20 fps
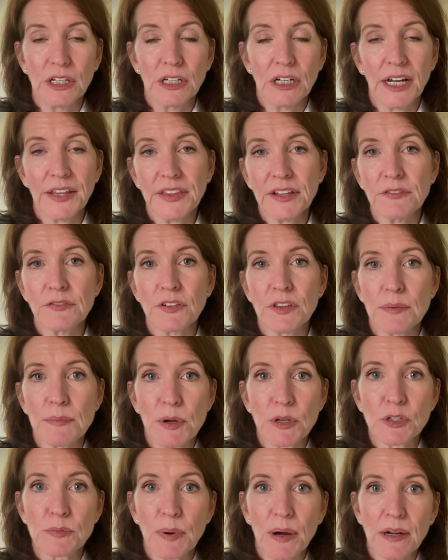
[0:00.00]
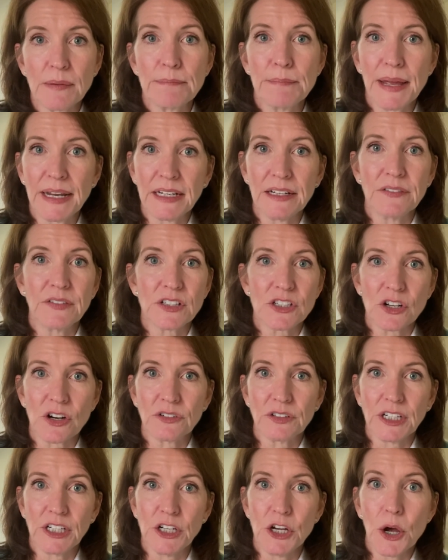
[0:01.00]
I think for the most part, many of us
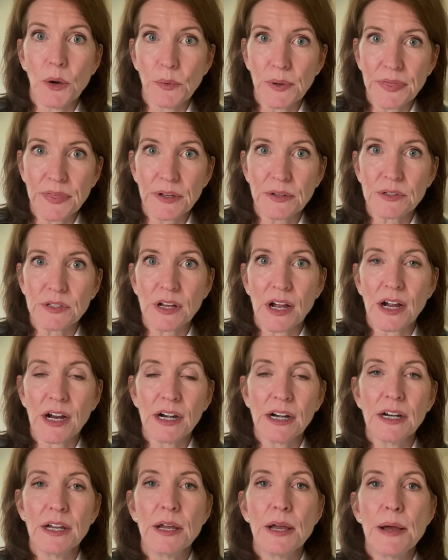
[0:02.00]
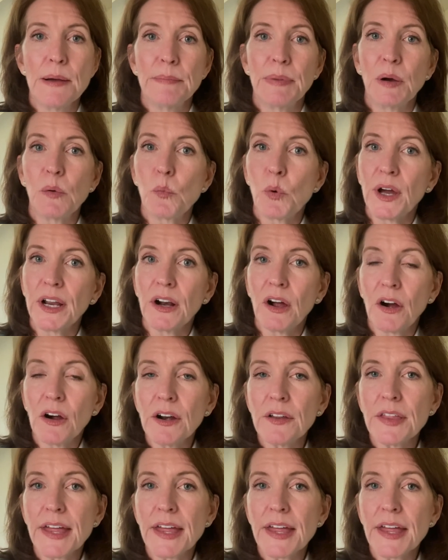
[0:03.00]
already know what those are, but what are the